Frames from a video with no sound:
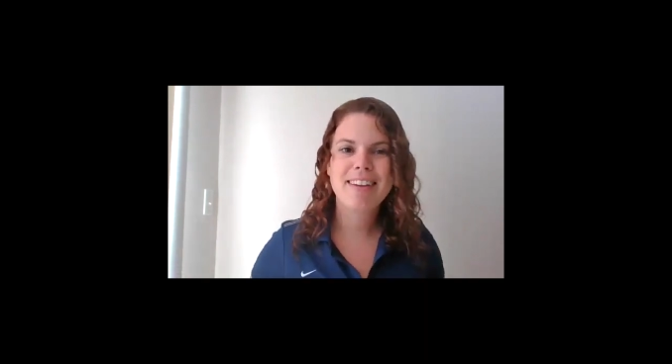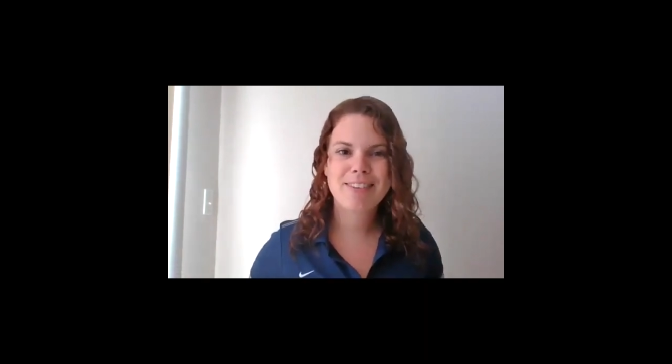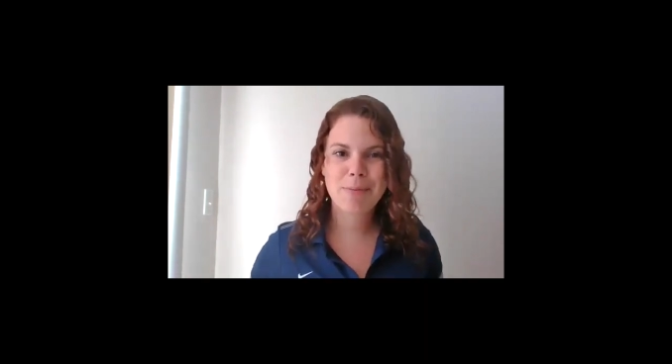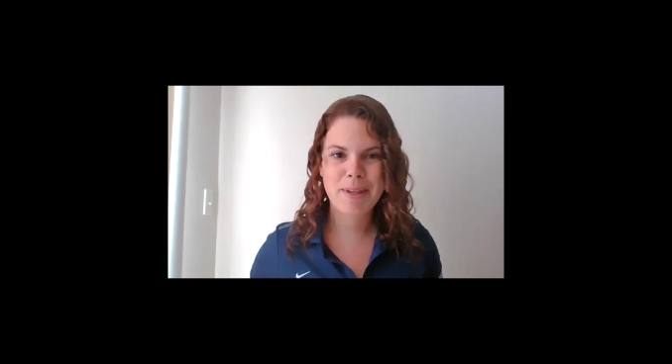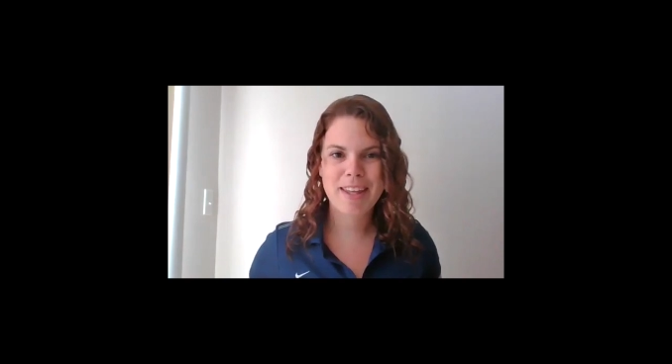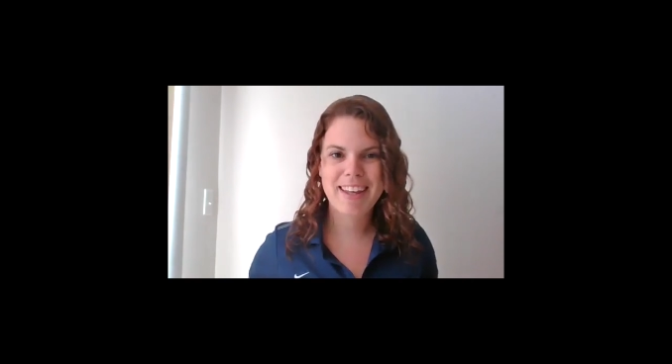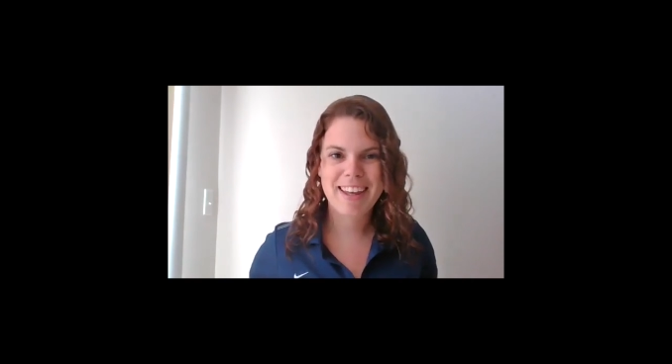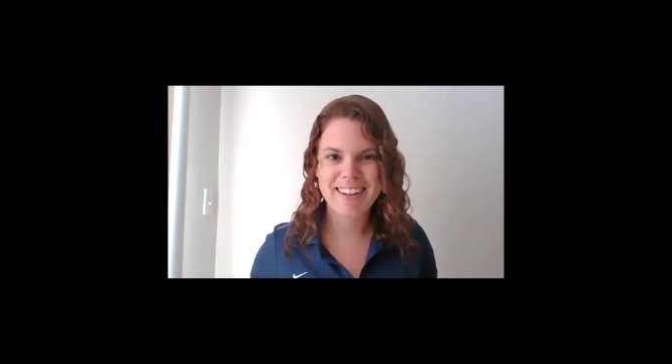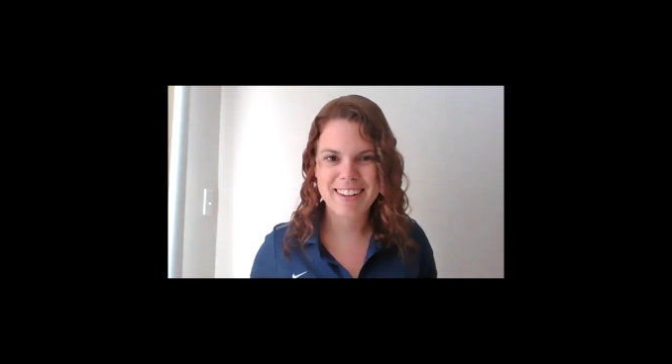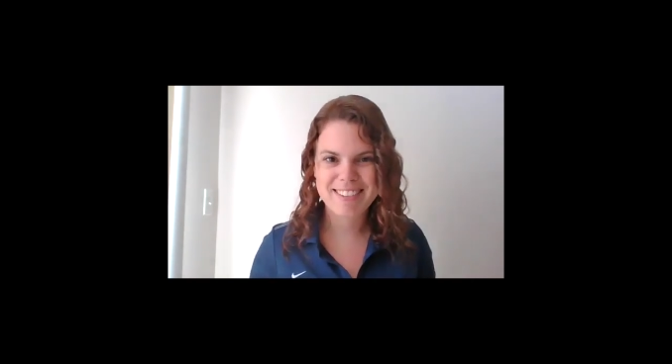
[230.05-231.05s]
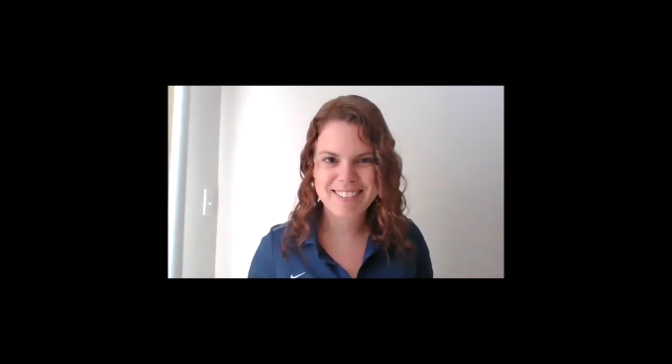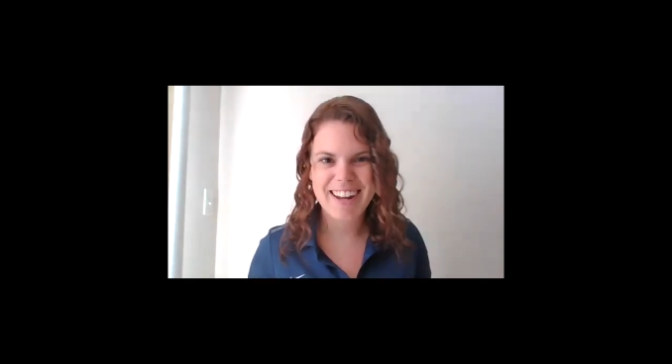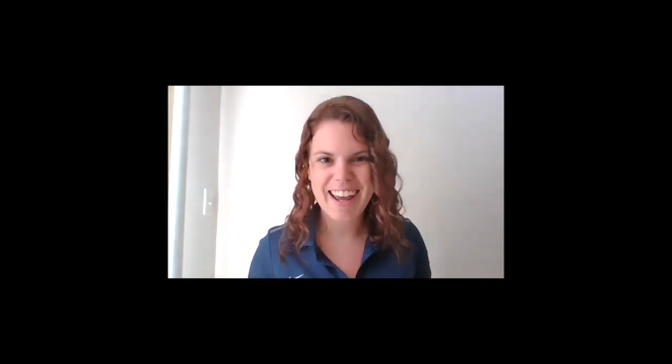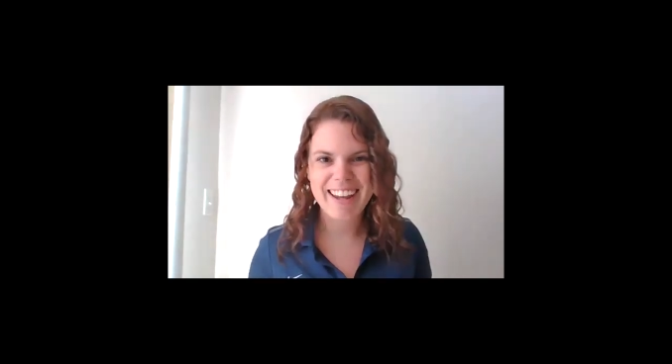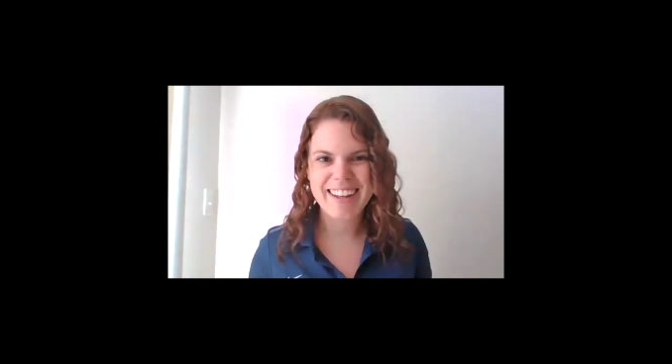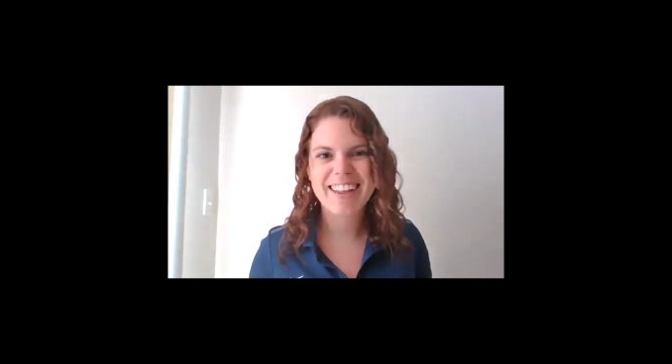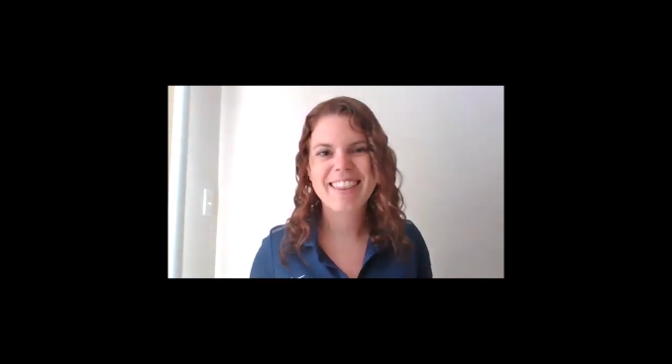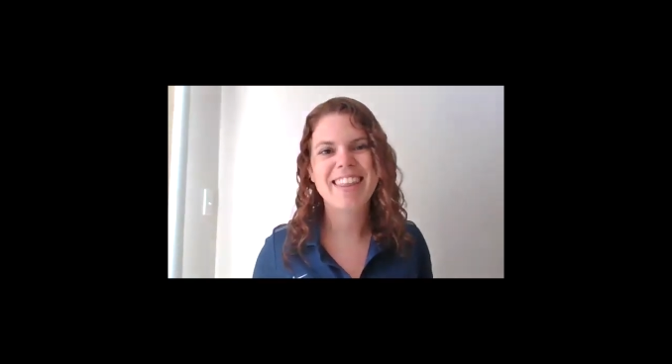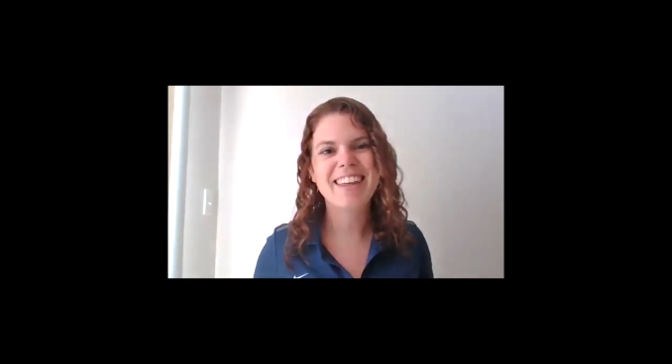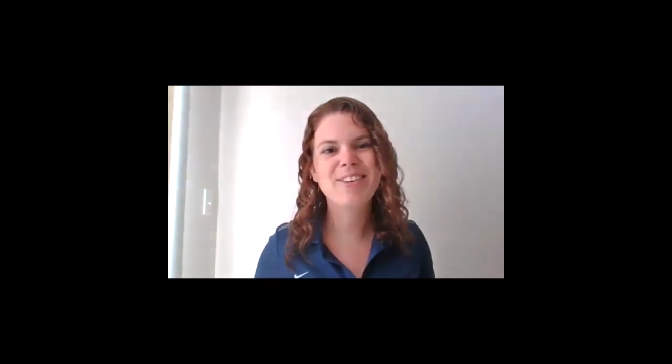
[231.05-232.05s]
Speaking English Today.
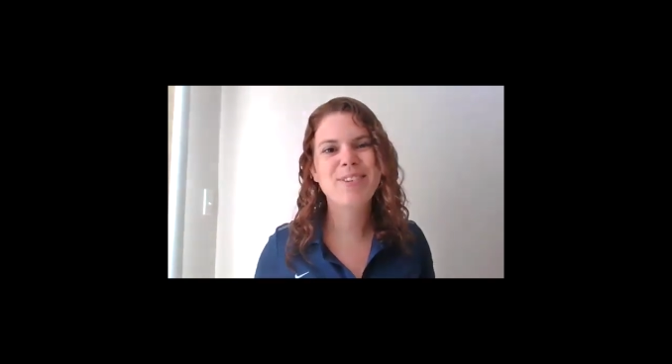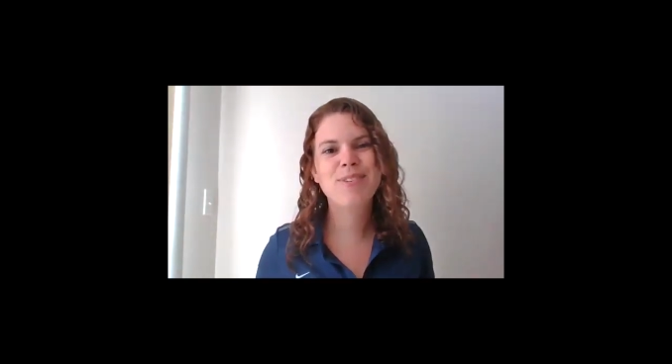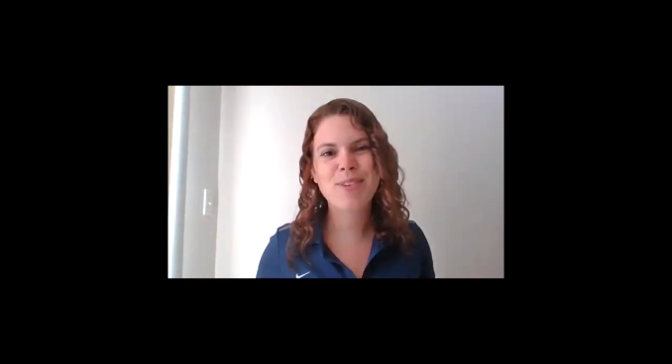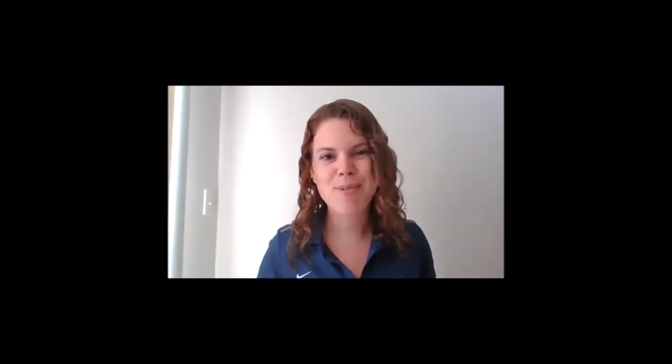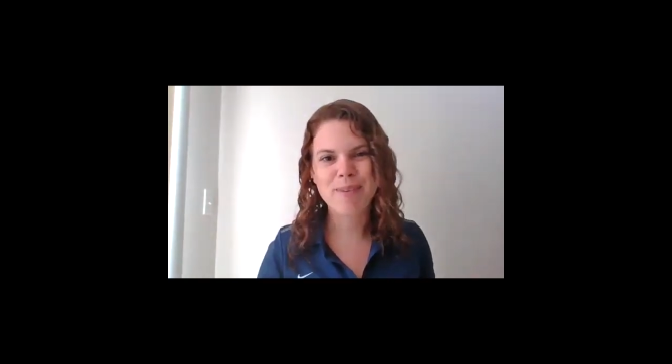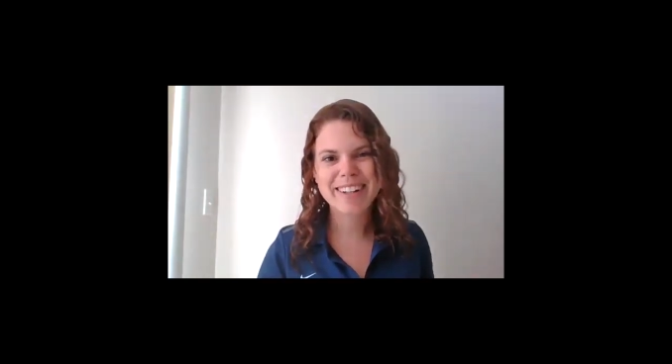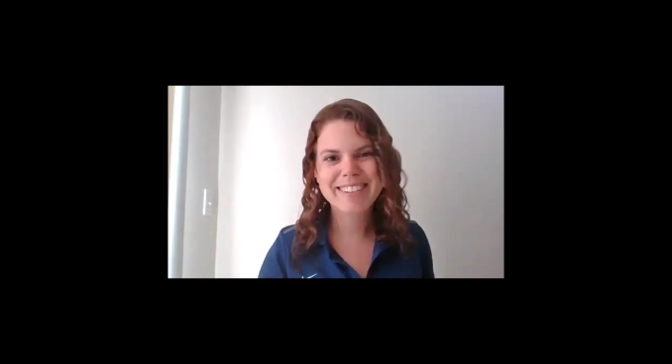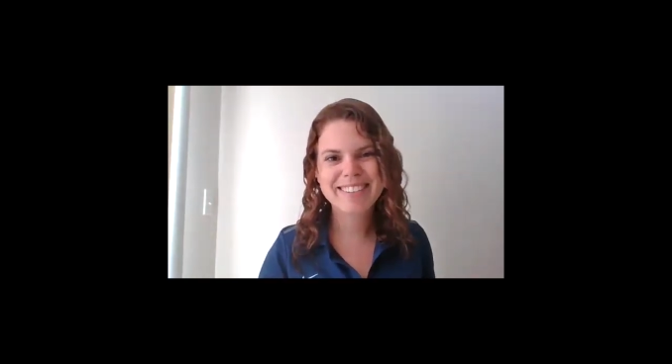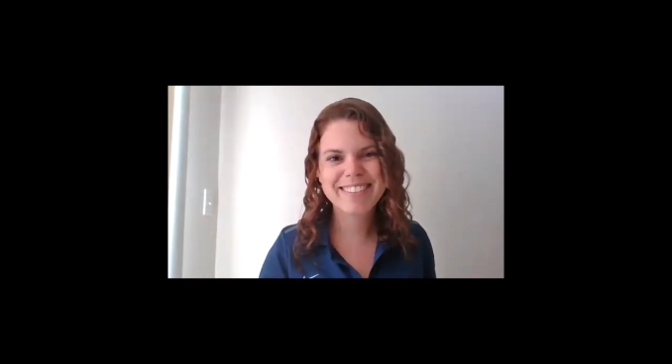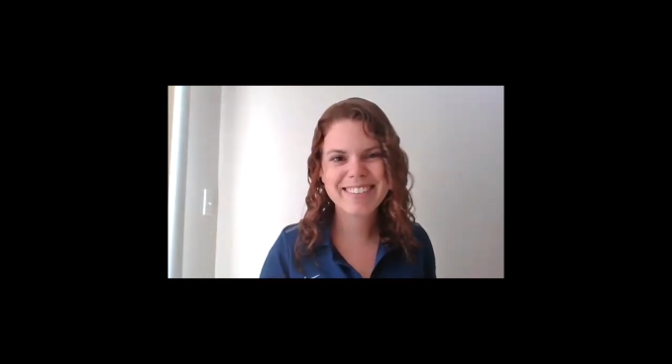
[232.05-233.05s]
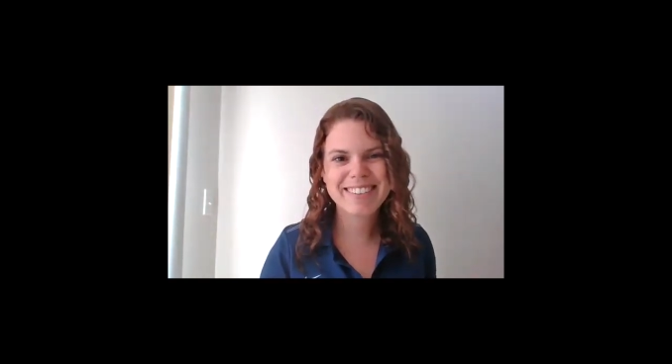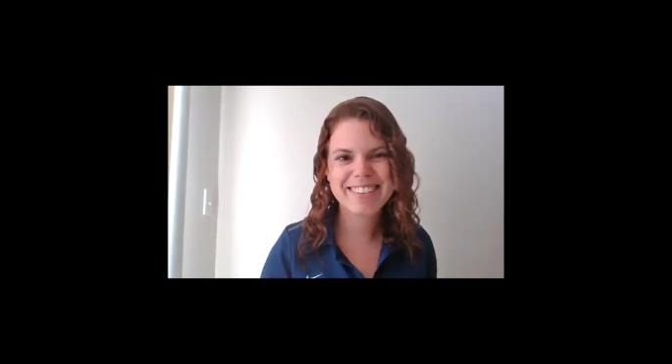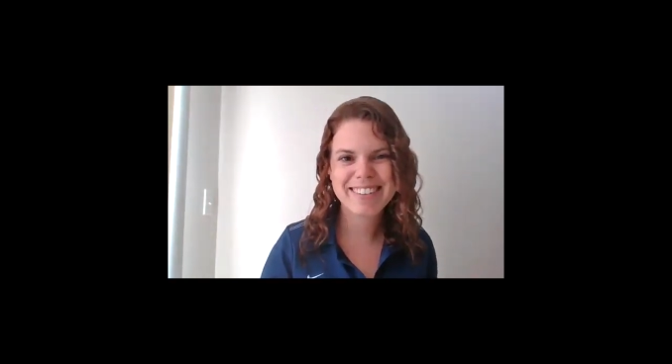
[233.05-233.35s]
Thank you so much.